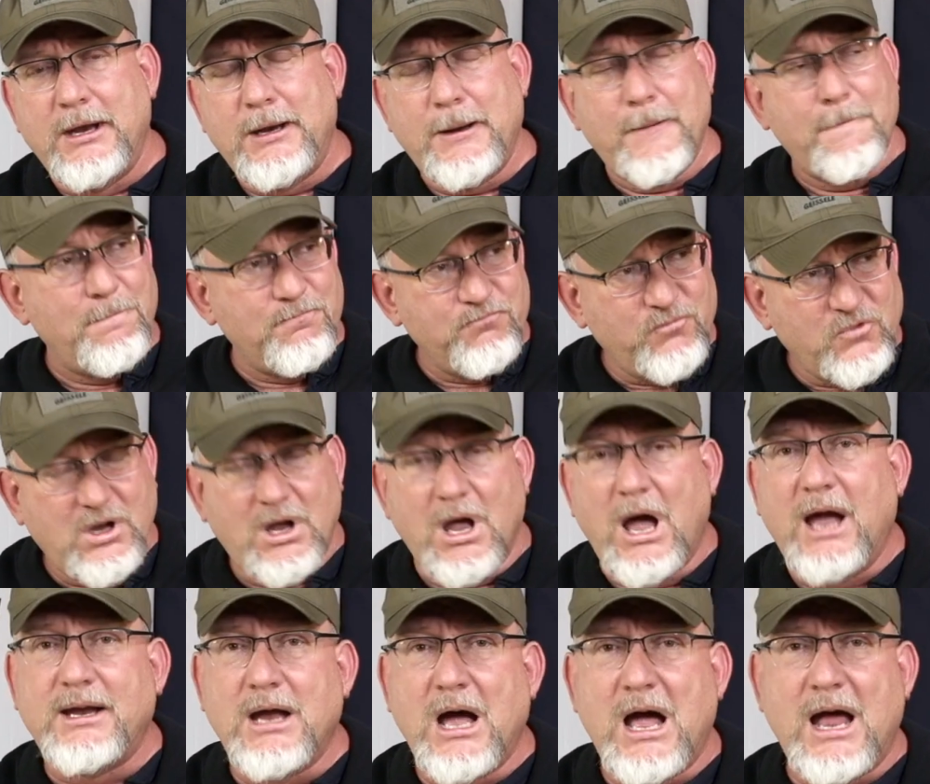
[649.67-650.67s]
I got it.
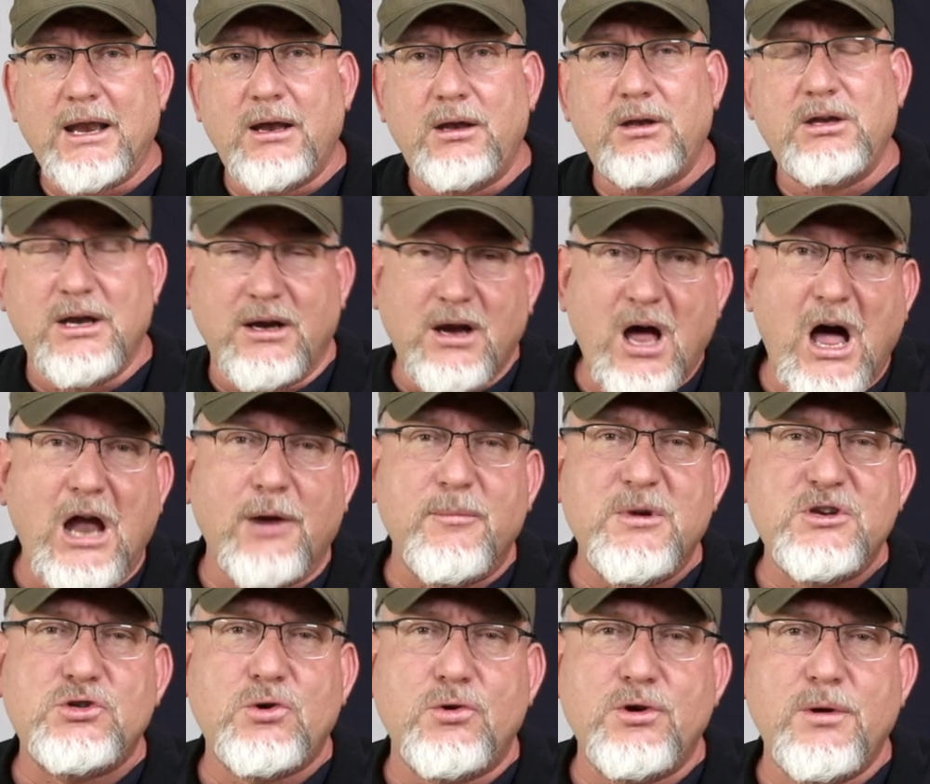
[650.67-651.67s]
The economy is going to
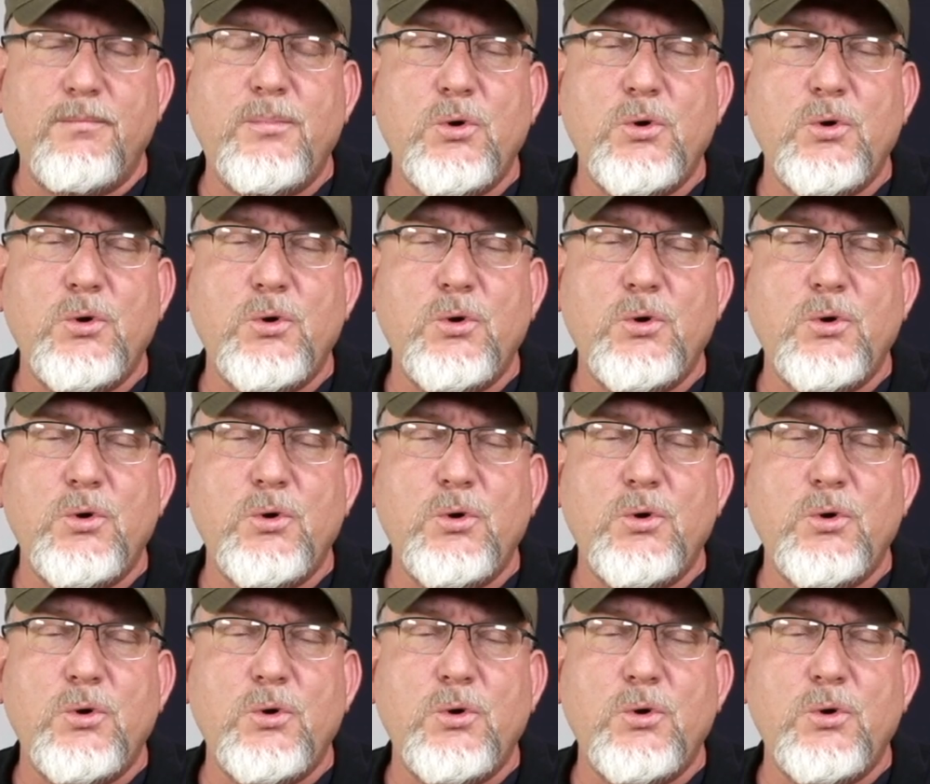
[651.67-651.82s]
boom.